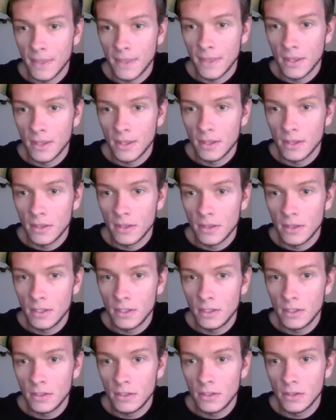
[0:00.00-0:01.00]
the
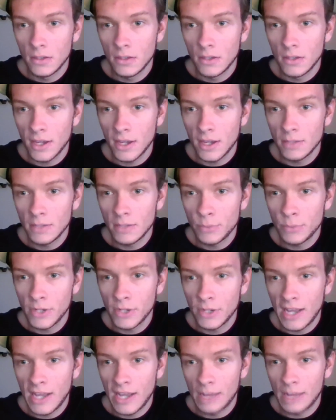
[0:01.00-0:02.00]
I am pretty
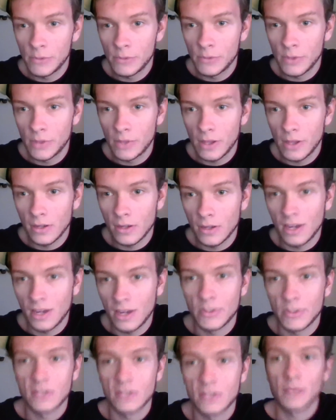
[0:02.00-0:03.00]
happy with how the comic is
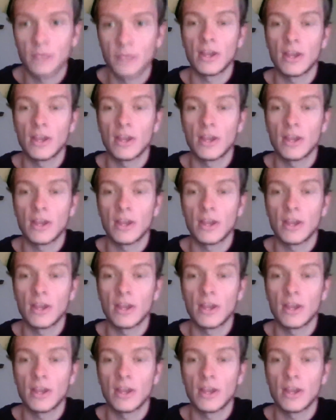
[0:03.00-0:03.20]
coming out.